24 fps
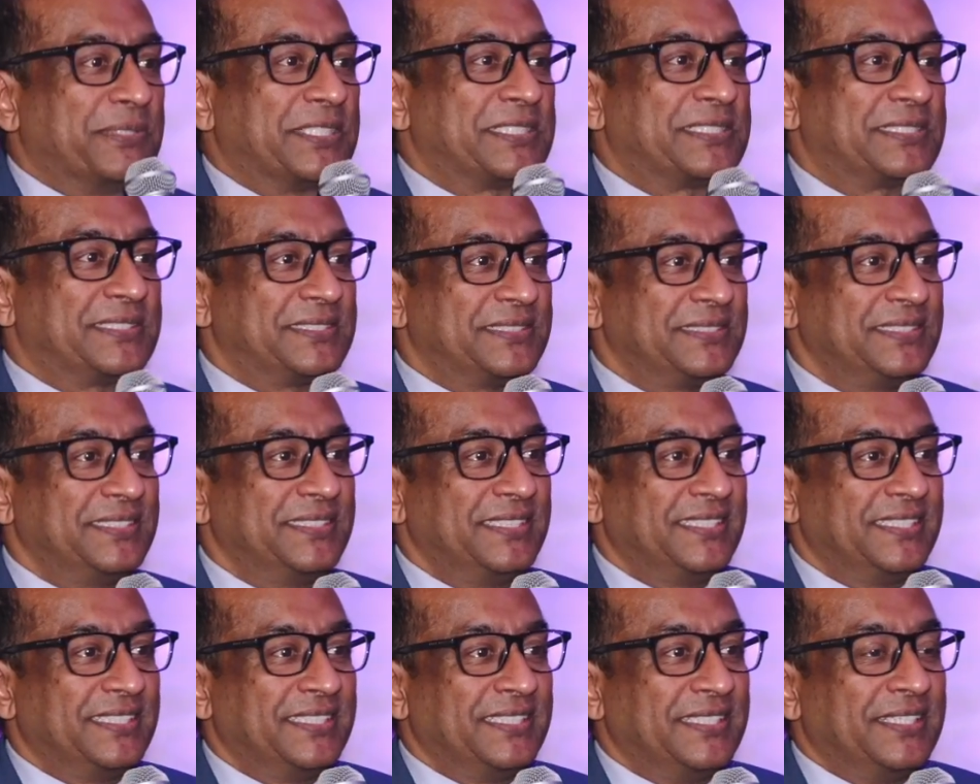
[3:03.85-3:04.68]
much
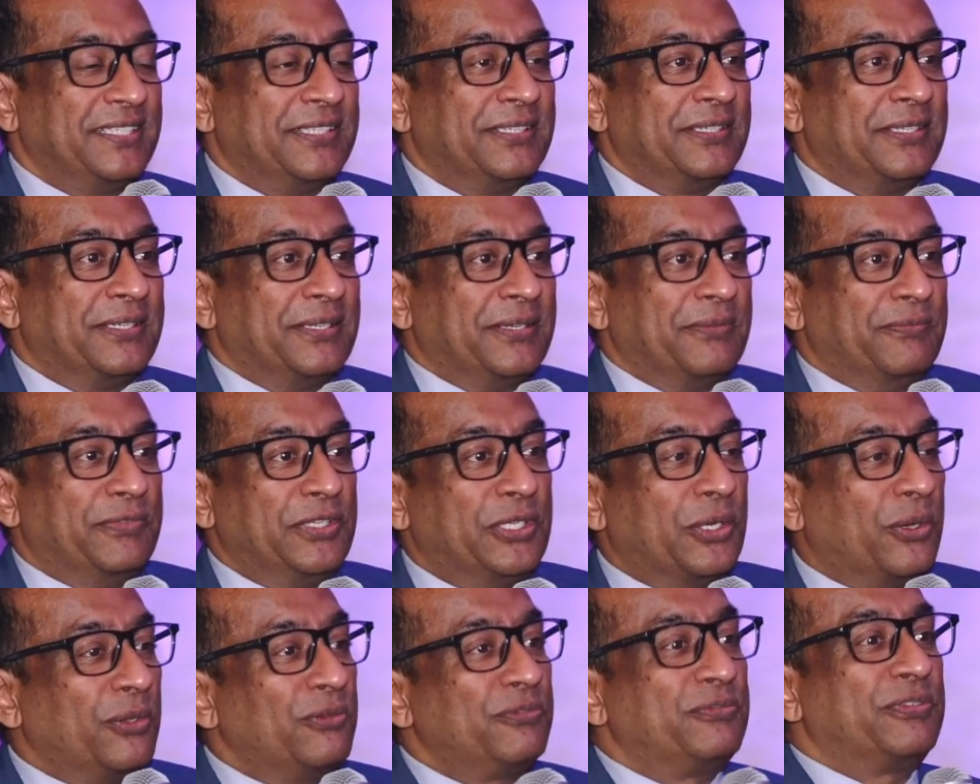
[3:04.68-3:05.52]
we
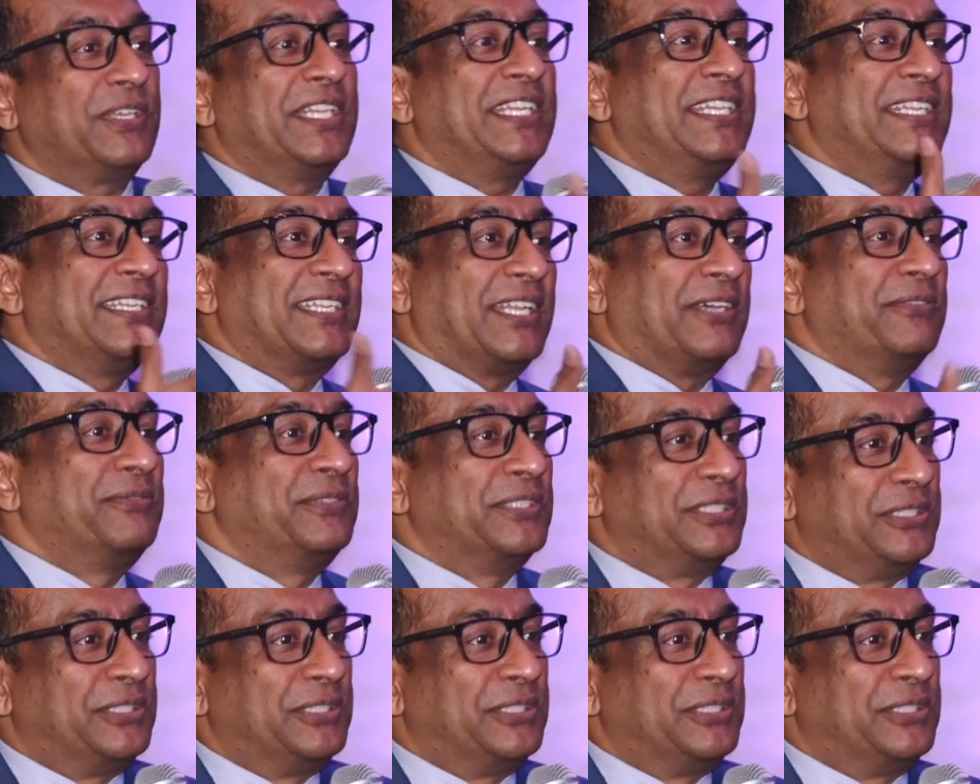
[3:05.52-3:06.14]
all fell in love